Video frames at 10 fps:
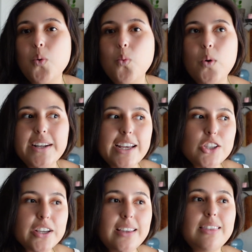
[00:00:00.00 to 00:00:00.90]
when I
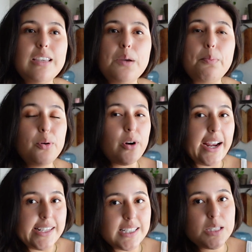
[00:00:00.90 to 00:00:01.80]
look at the
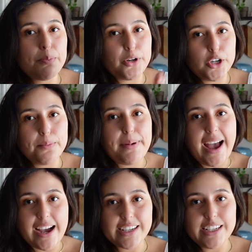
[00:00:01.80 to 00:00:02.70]
price per
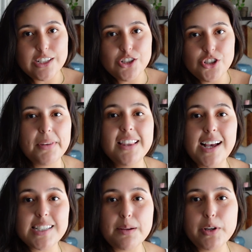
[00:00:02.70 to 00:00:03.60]
package, the
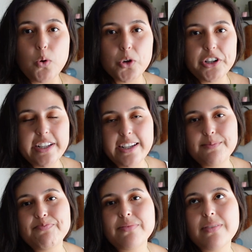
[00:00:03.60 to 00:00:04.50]
last time I ordered it,
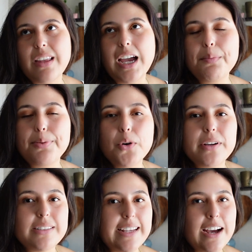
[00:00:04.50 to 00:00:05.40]
I
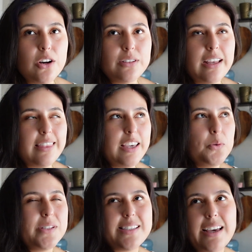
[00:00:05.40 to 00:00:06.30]
broke down, I think it
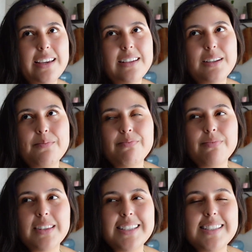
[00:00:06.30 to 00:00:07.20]
was like
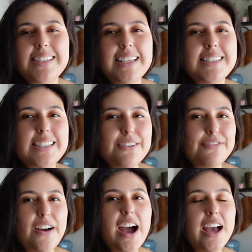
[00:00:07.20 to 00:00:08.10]

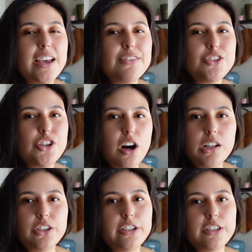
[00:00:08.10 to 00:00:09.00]

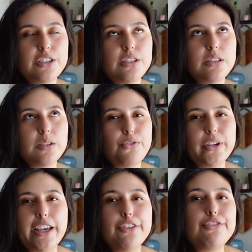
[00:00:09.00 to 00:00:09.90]
$65 for
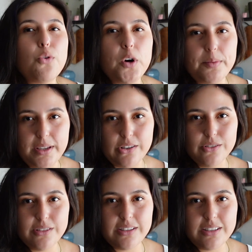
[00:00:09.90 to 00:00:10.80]
like 4
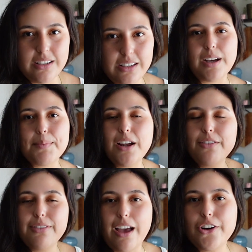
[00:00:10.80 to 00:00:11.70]
meals. I'm
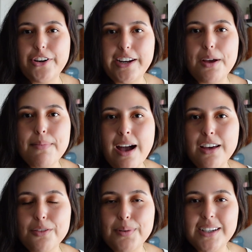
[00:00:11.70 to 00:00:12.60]
not that great at
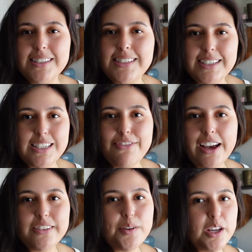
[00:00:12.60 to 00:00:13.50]
math, but
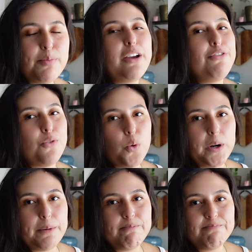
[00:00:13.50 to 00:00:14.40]
65 divided by 4,